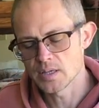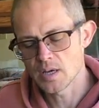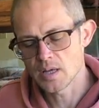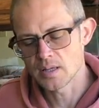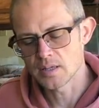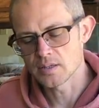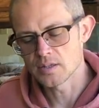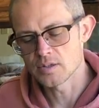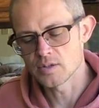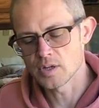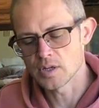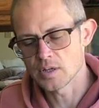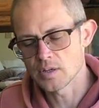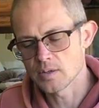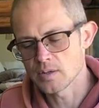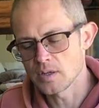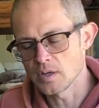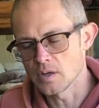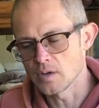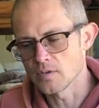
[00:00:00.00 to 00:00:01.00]
I like to drink,
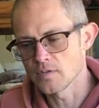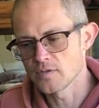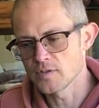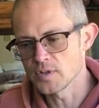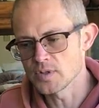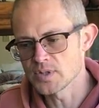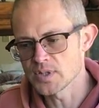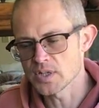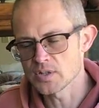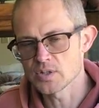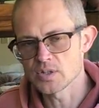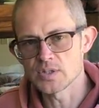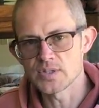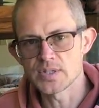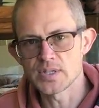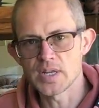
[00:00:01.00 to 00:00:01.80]
a few sessions a